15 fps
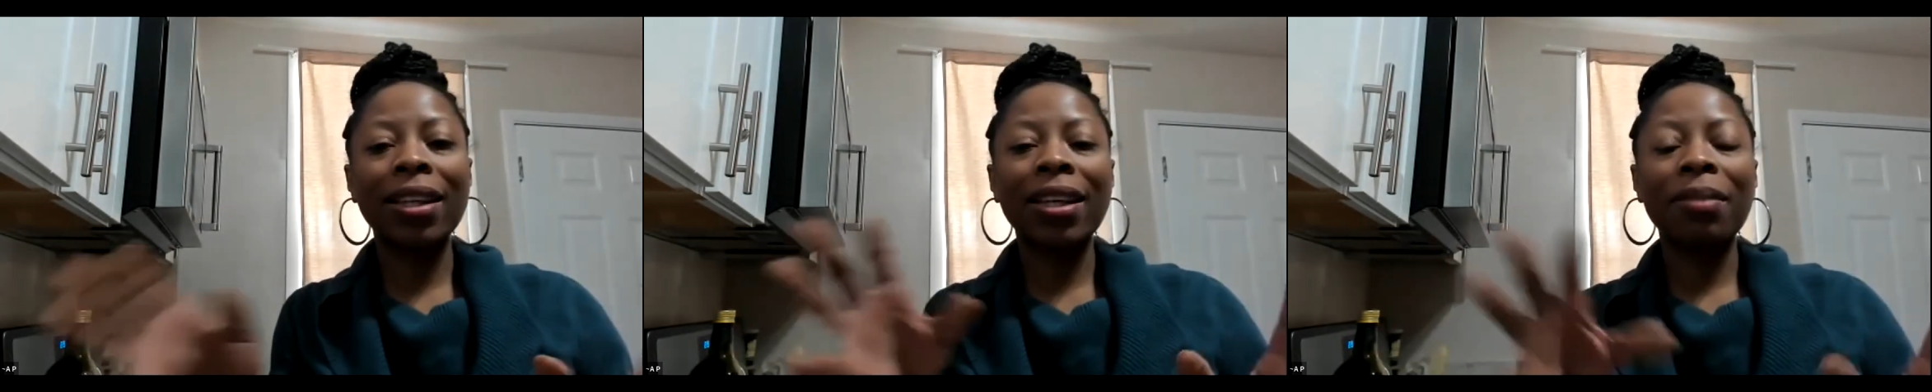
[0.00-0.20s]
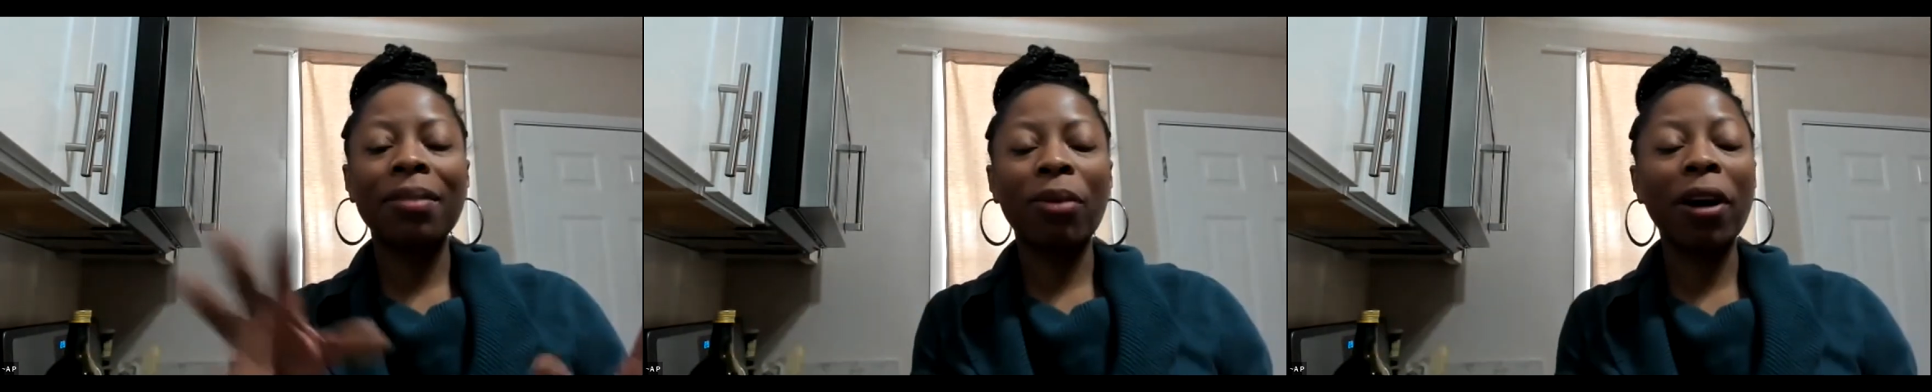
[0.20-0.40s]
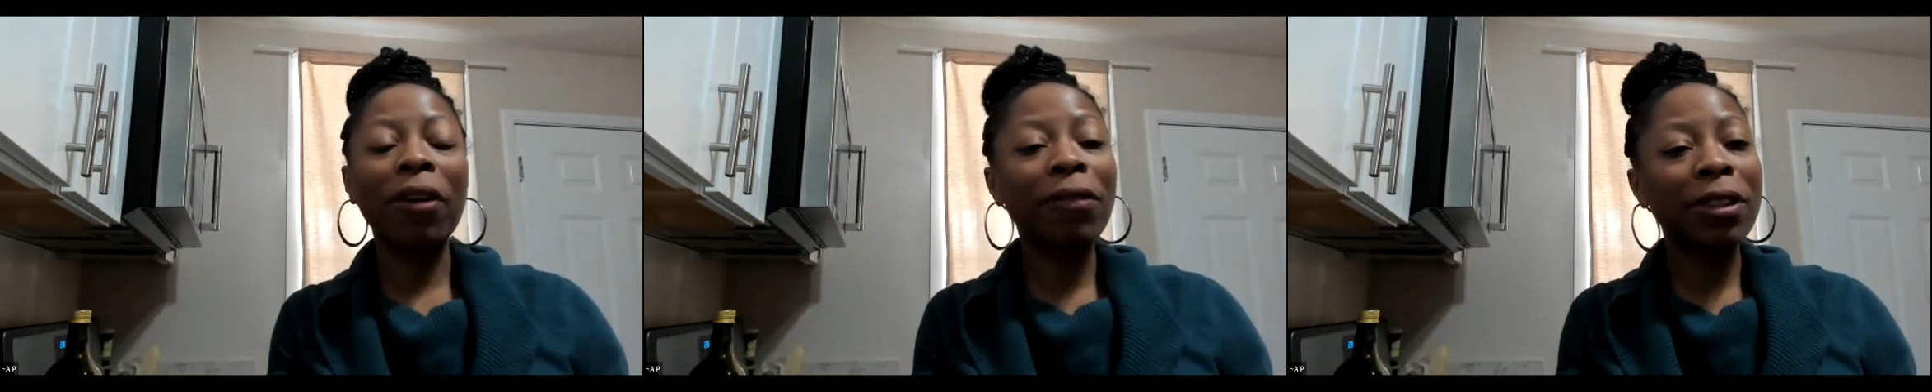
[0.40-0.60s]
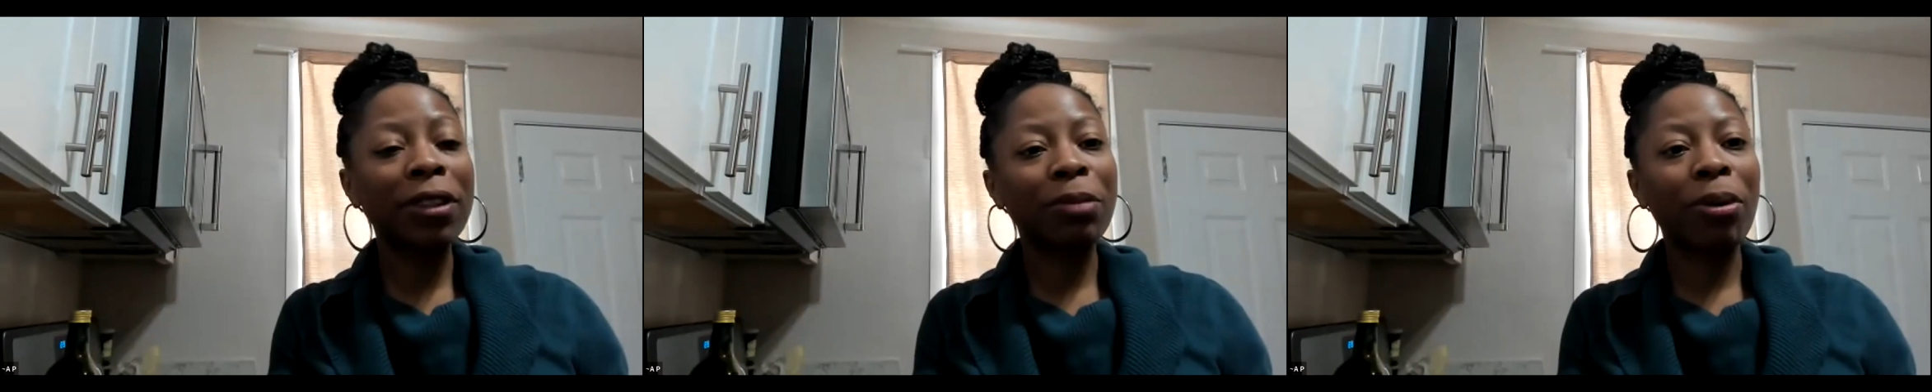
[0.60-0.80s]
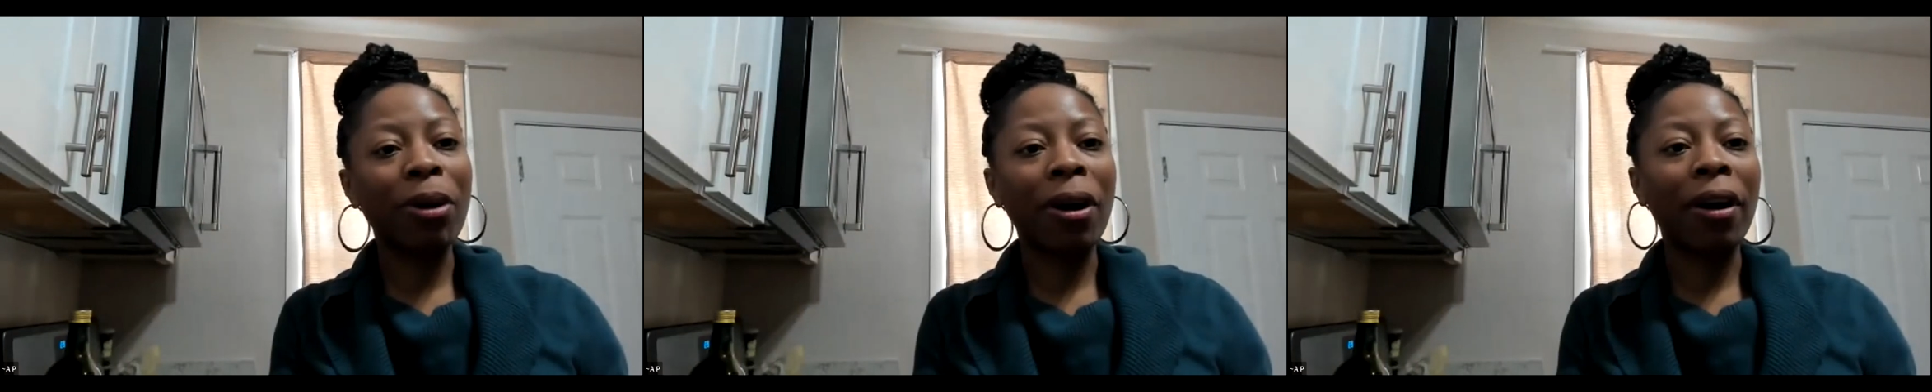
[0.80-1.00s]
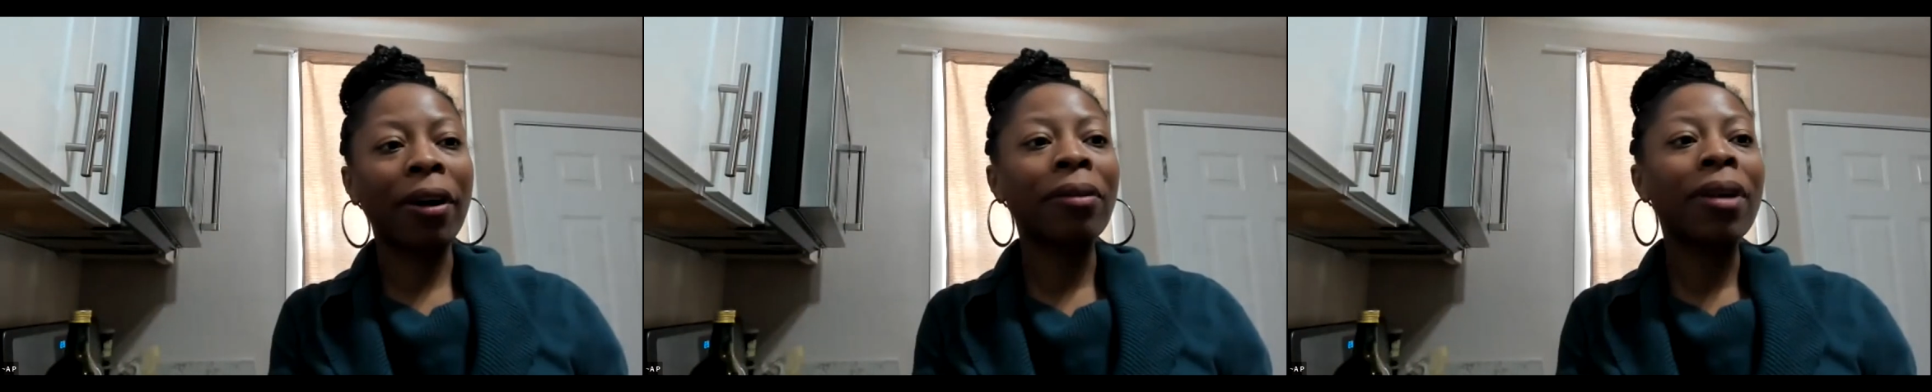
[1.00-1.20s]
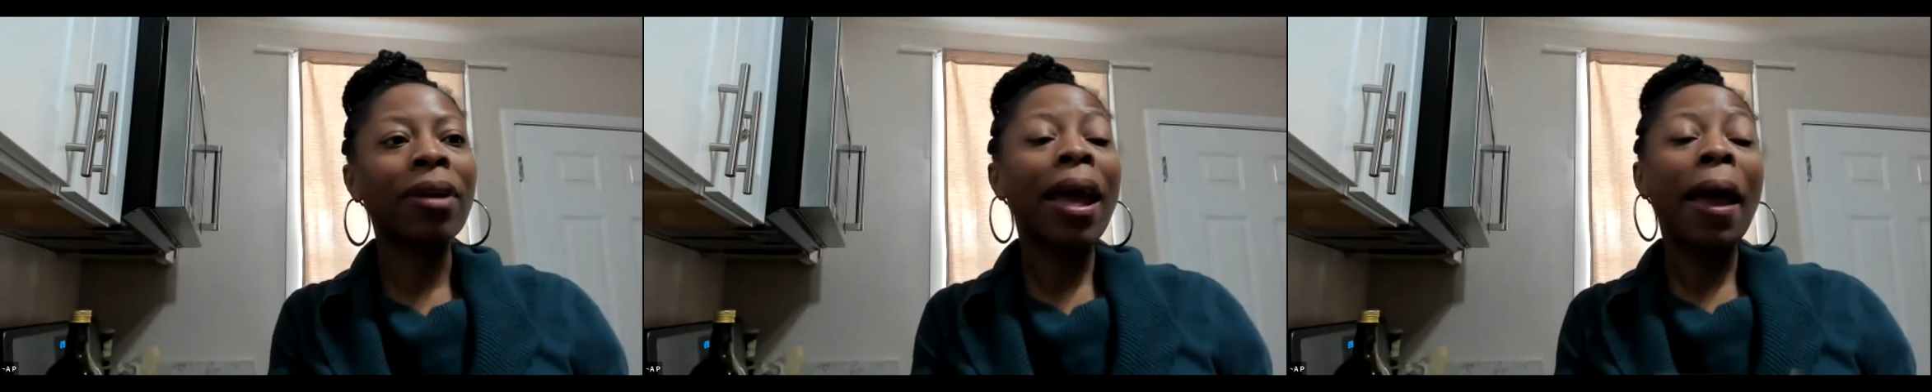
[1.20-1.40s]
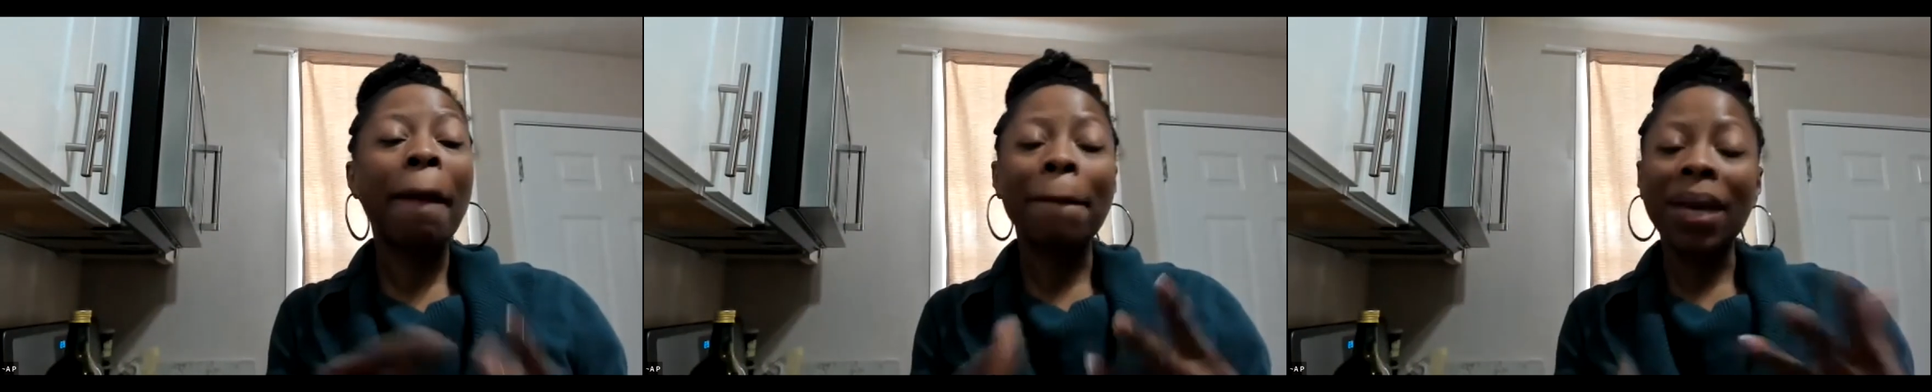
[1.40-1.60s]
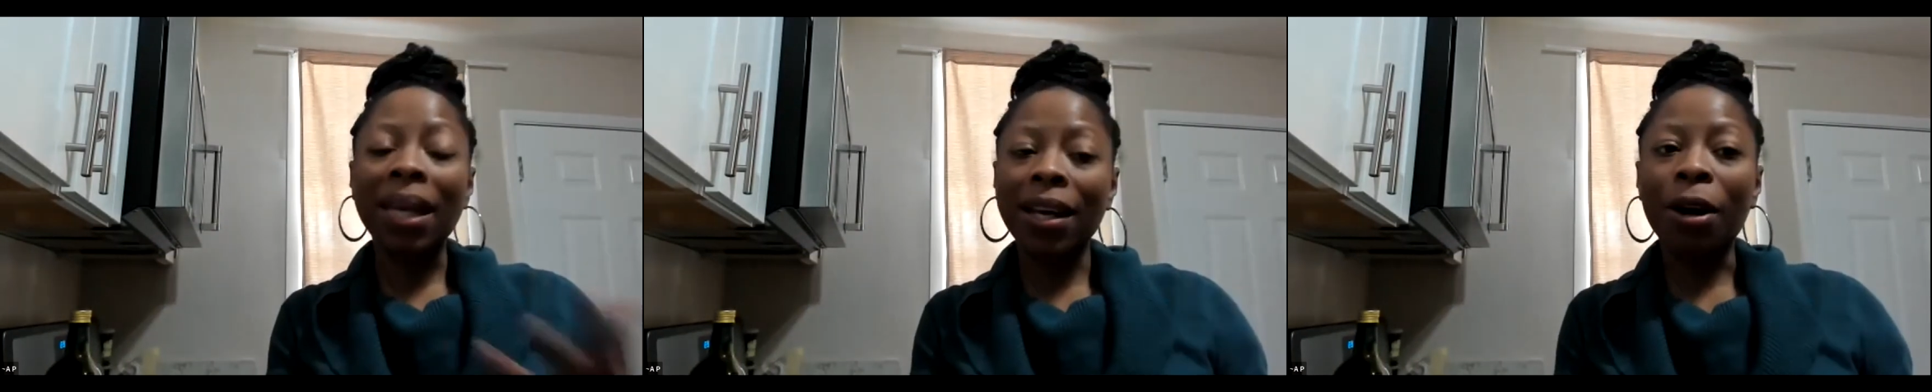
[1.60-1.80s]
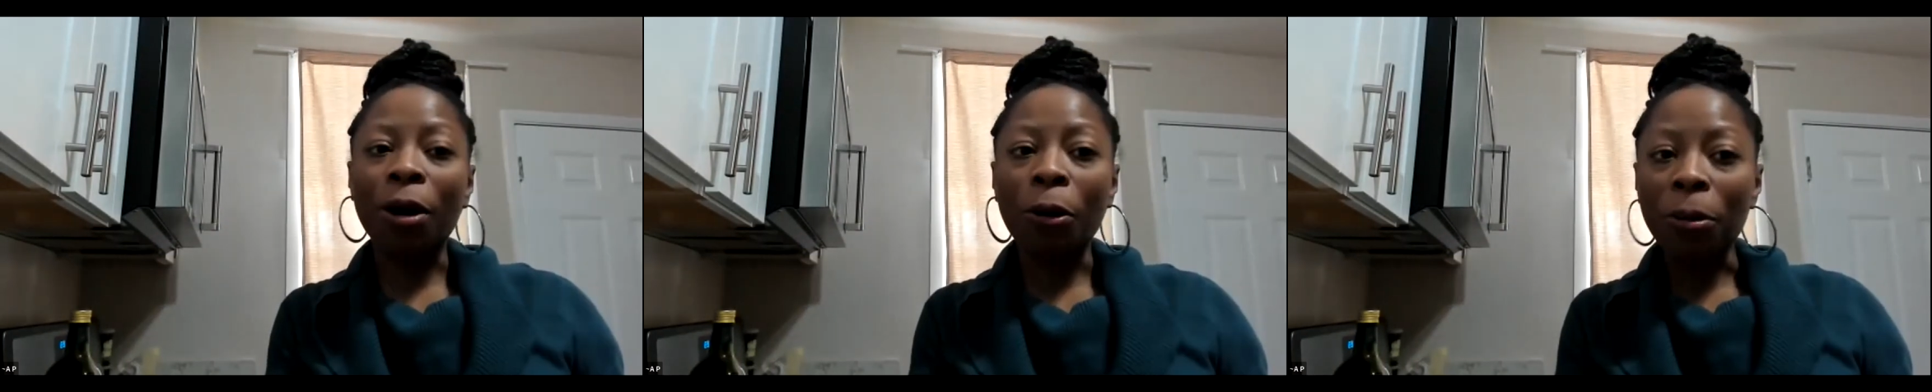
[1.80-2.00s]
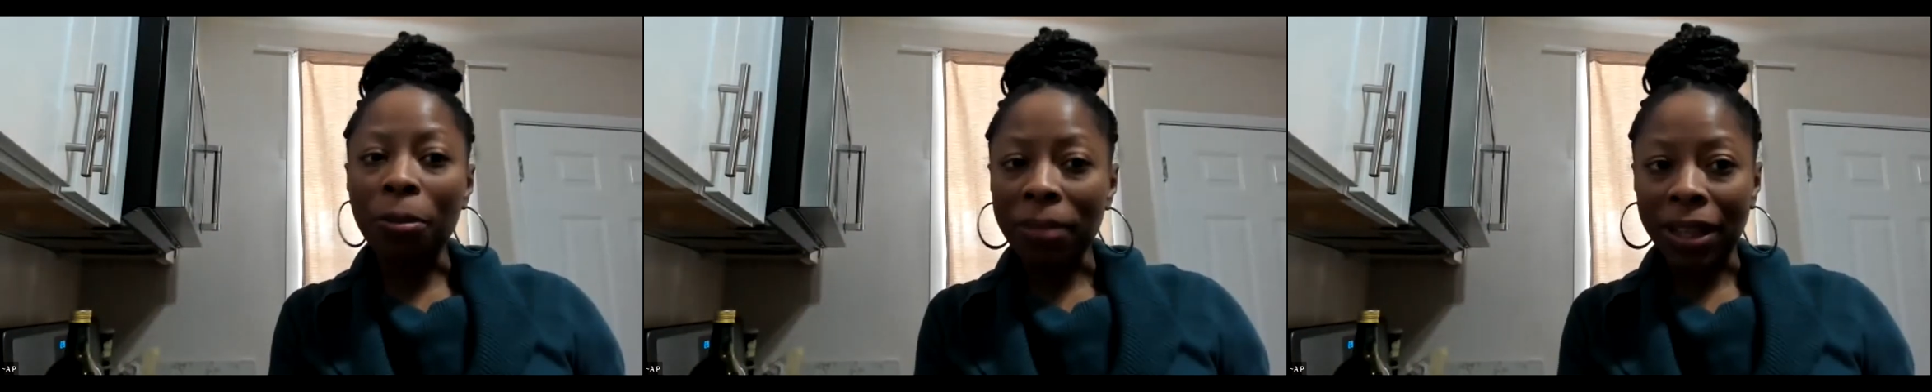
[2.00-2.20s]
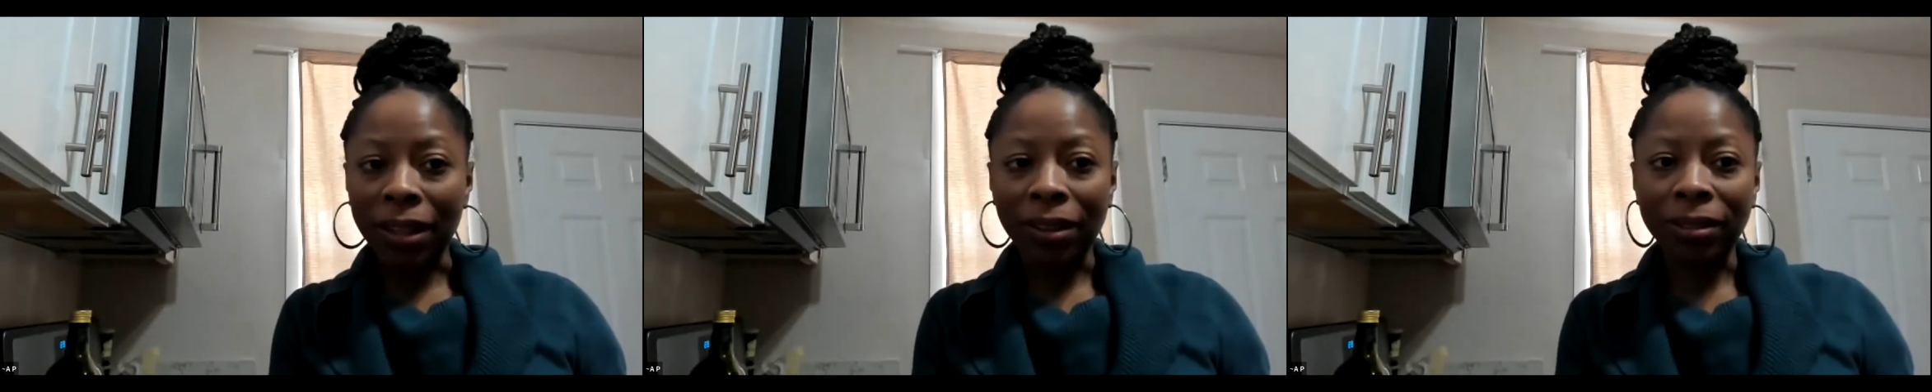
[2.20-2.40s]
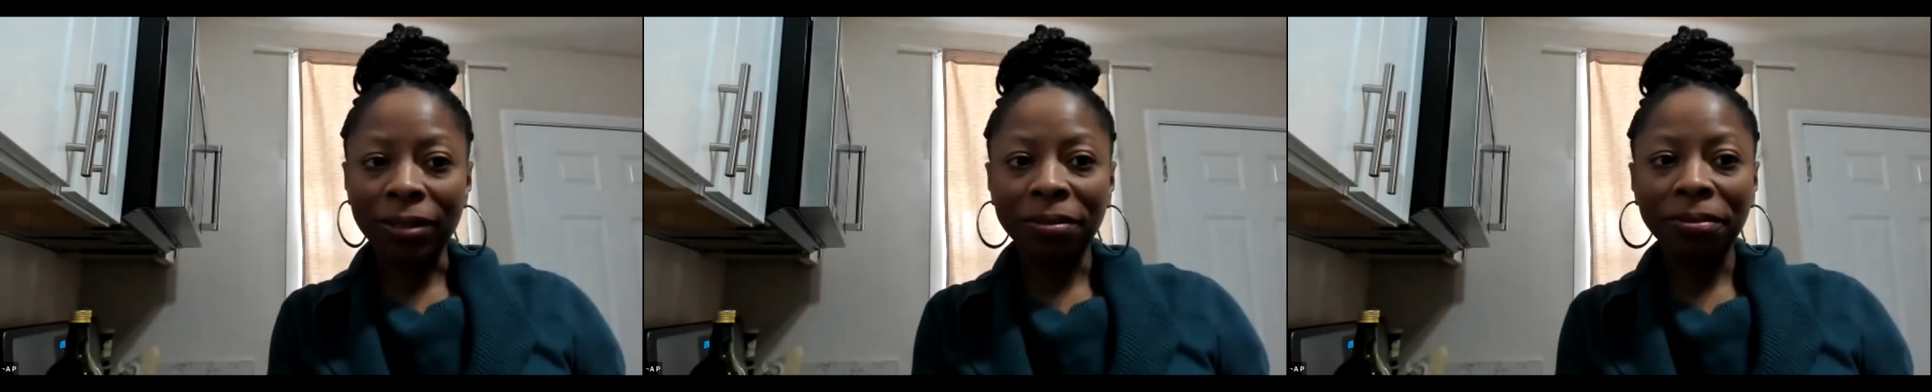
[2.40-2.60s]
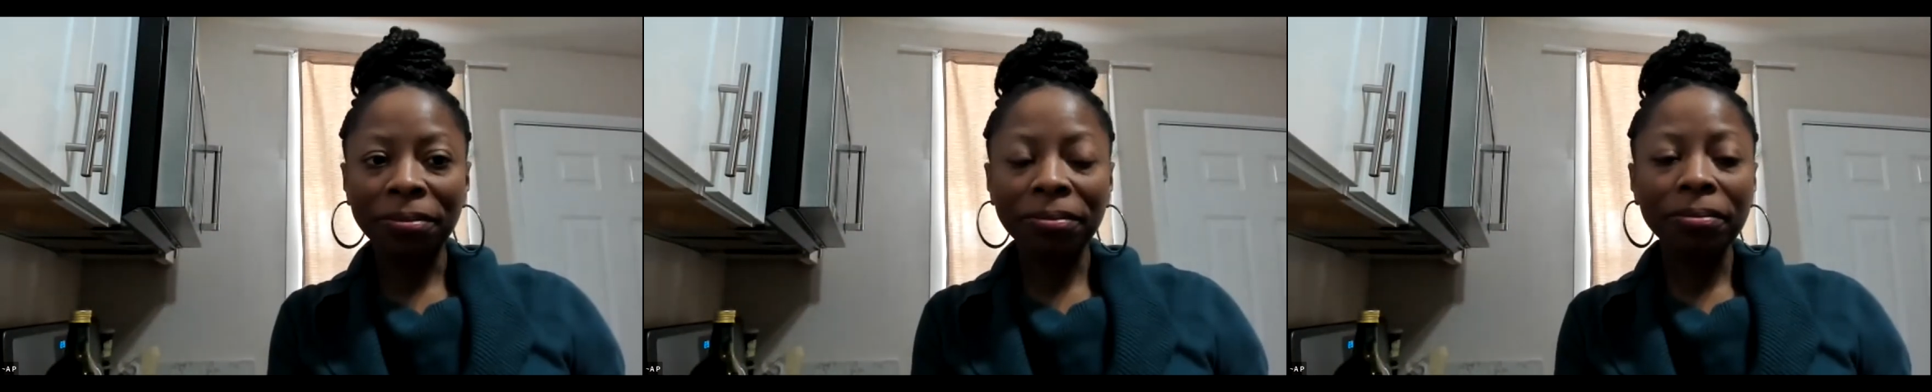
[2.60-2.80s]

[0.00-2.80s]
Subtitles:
the breakfast bar, making an oatmeal